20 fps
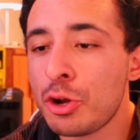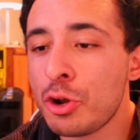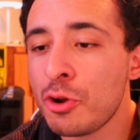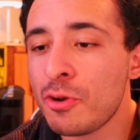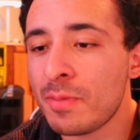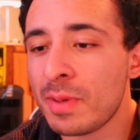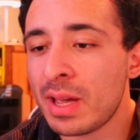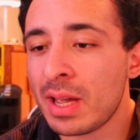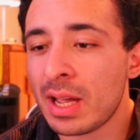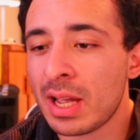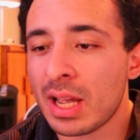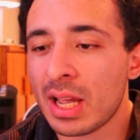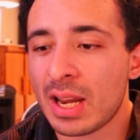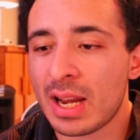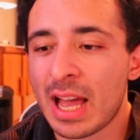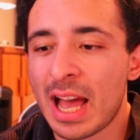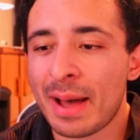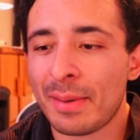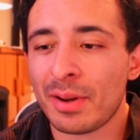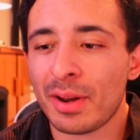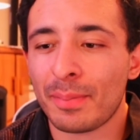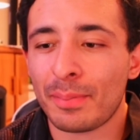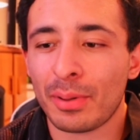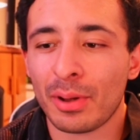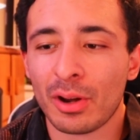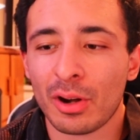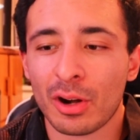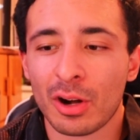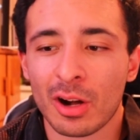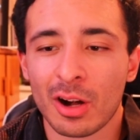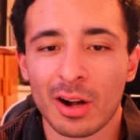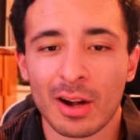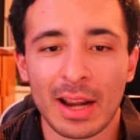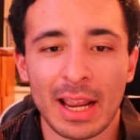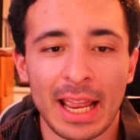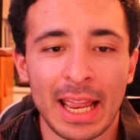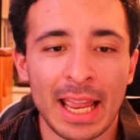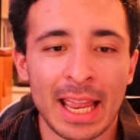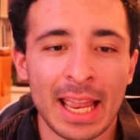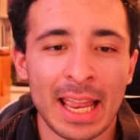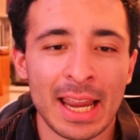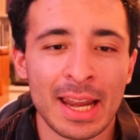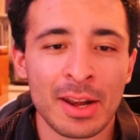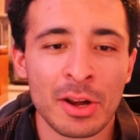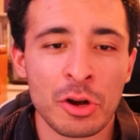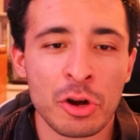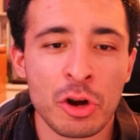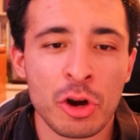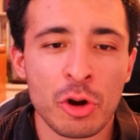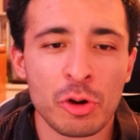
Newman. I'm gonna put her in